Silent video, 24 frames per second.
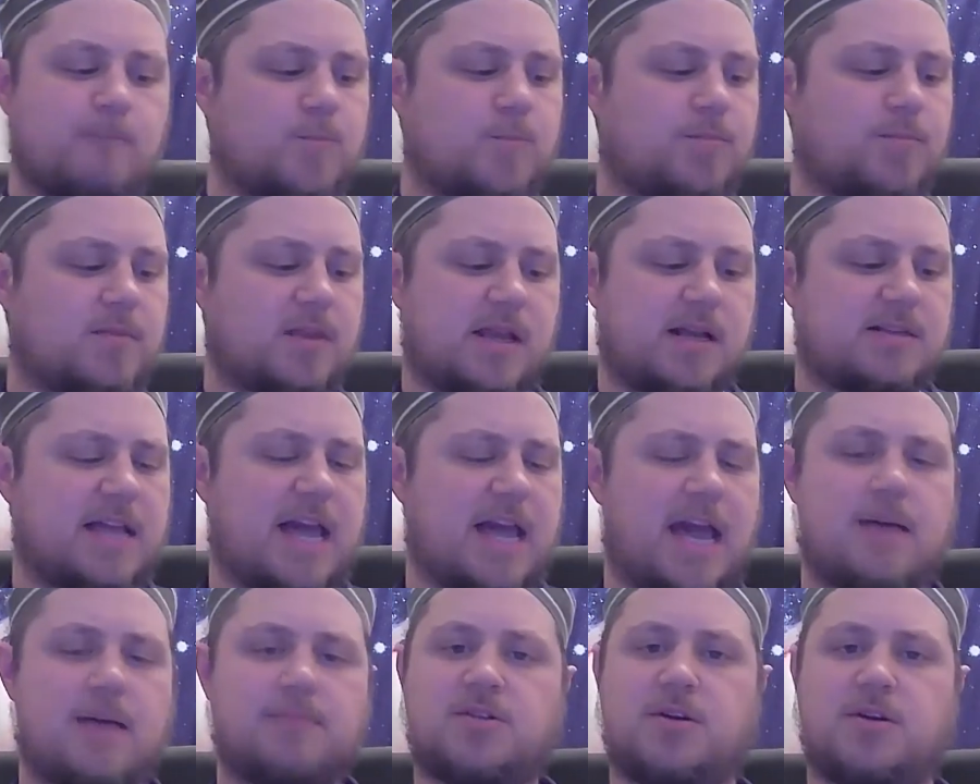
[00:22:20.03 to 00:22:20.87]
That's
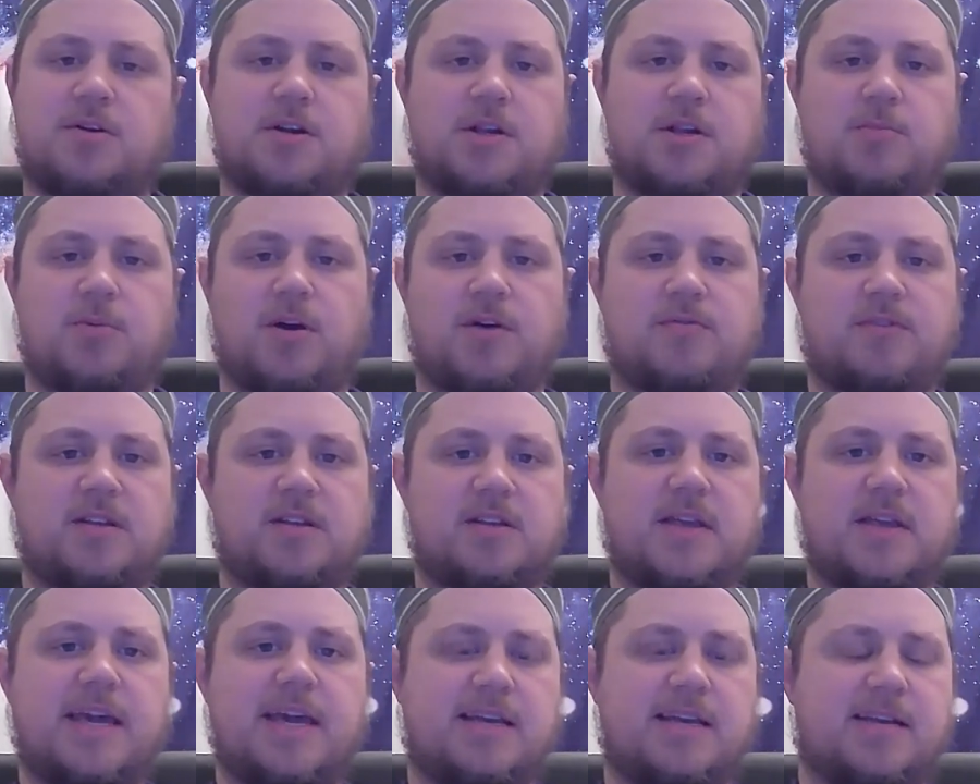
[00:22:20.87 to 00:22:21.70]
absolutely perfect.
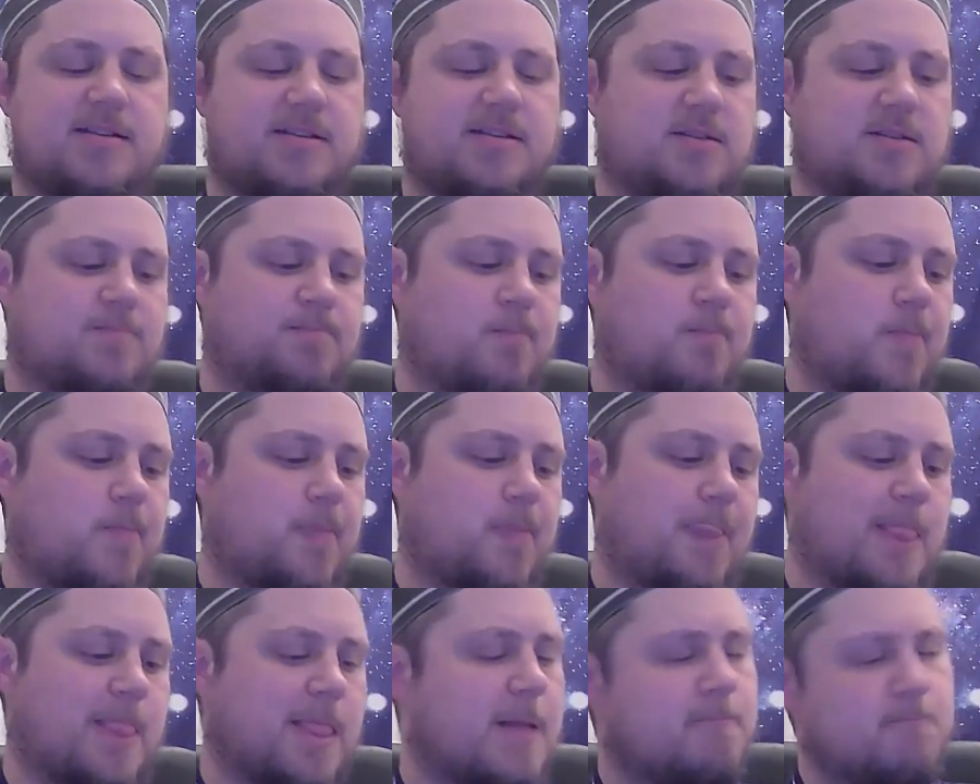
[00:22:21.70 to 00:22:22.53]
That is
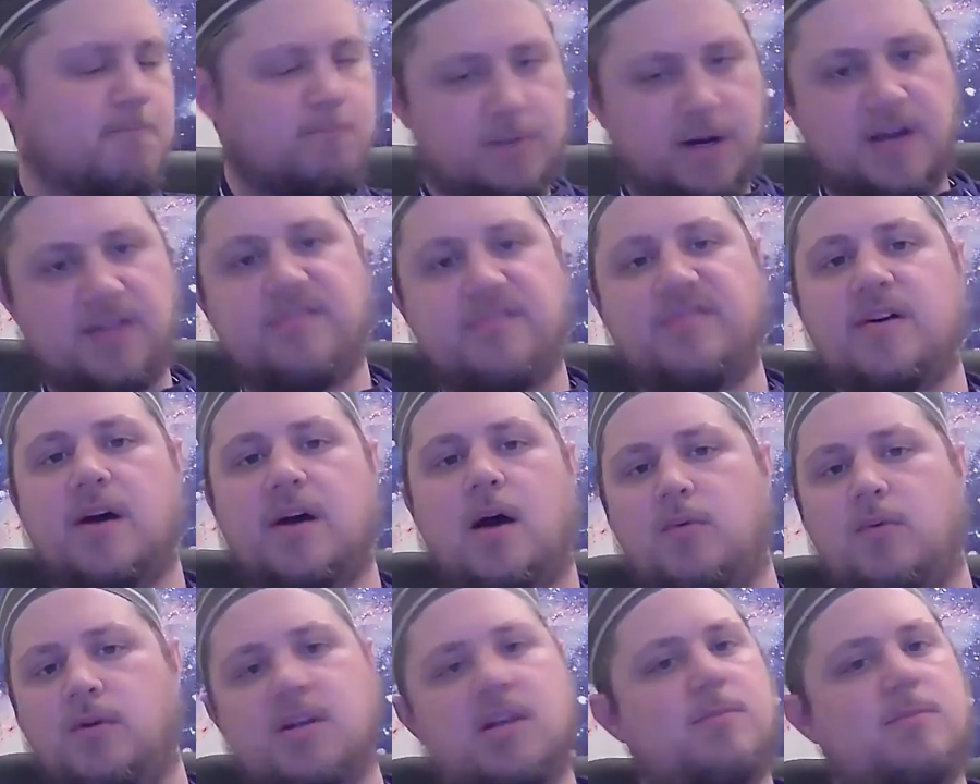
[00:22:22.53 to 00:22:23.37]
by
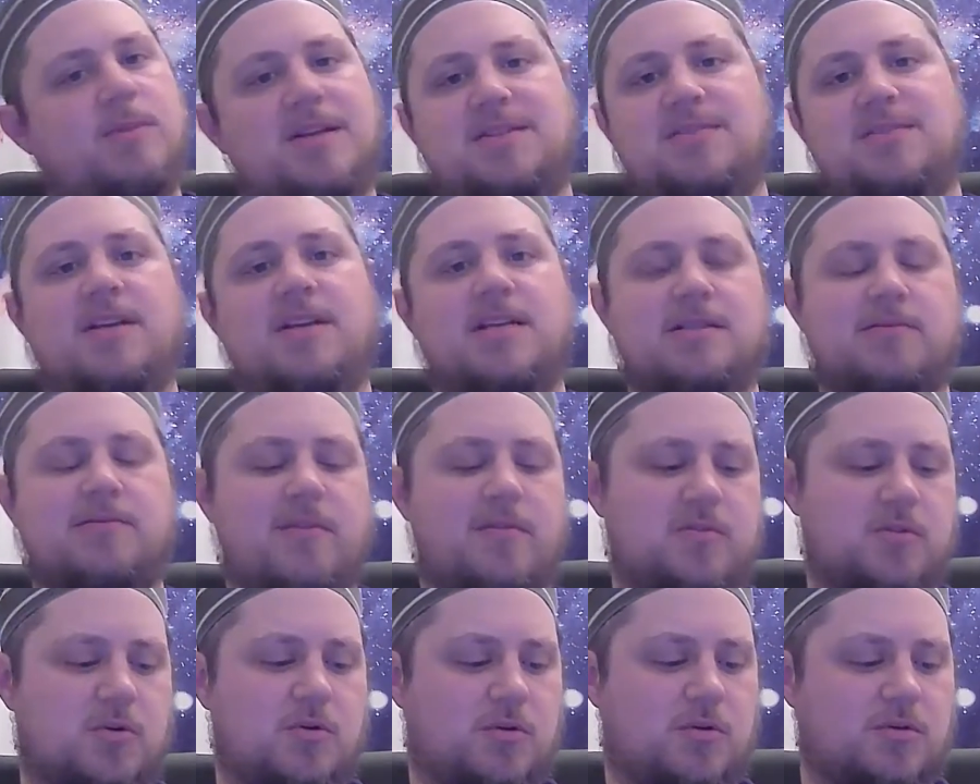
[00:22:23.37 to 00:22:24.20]
far one of the best things I've
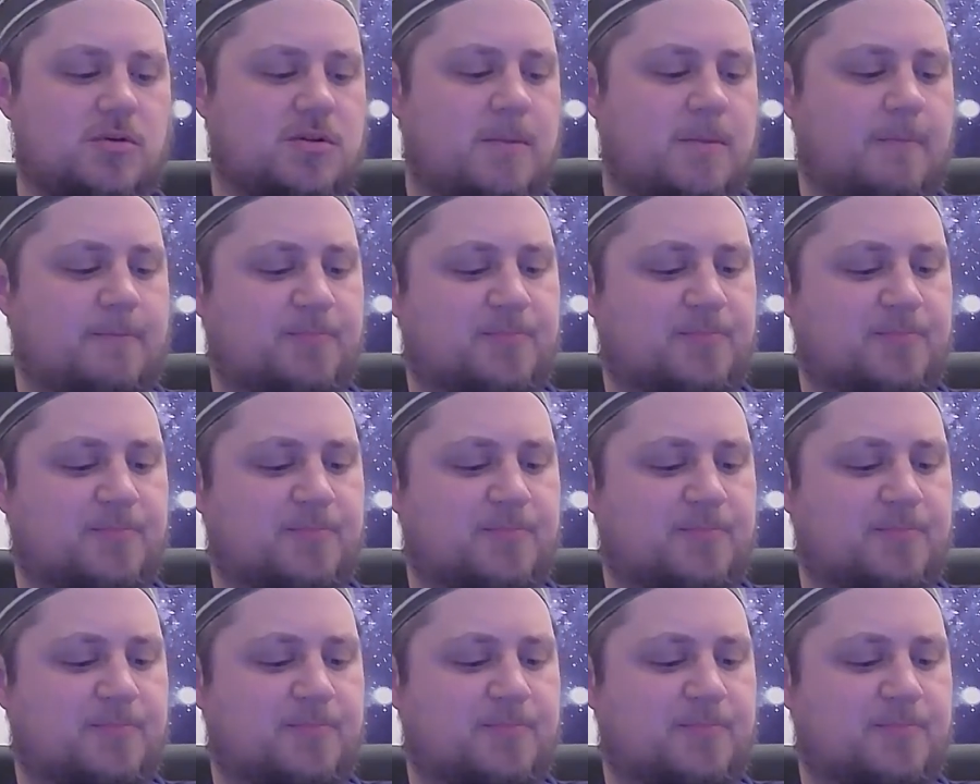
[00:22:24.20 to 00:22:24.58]
ever cooked.